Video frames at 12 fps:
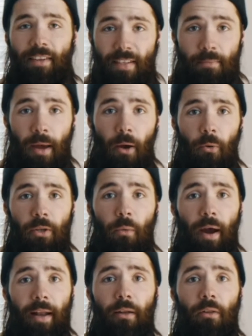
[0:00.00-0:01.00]
And this is my only
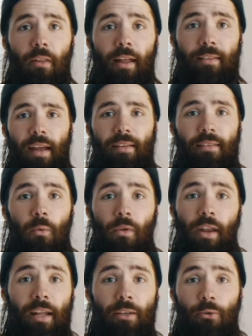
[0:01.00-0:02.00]
wide-angle lens. It's the
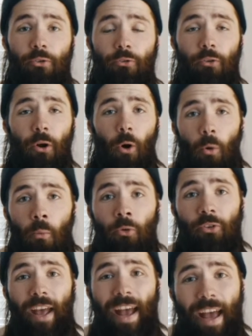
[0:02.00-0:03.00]
one that I use for
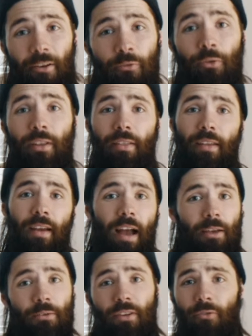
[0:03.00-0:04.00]
almost everything.
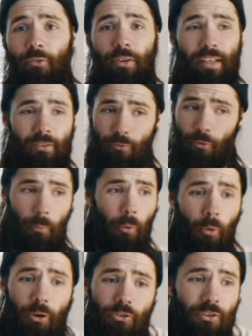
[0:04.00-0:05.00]
I use it even for
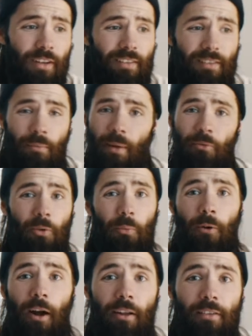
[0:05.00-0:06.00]
portraits, sometimes for
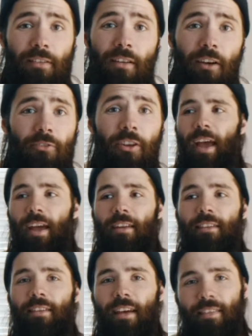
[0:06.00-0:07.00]
product stuff,
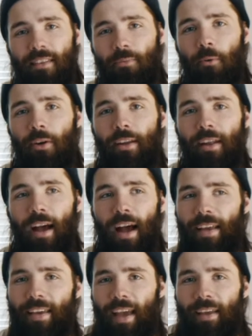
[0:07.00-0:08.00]
and at this point,
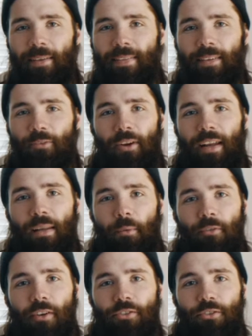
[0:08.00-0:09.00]
I can't use it for any
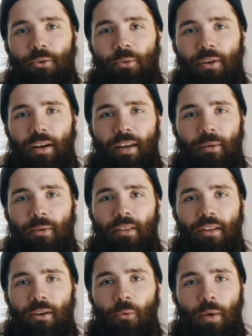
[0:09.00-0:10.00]
professional work. It
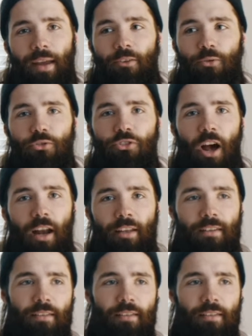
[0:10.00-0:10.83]
would look way too shoddy.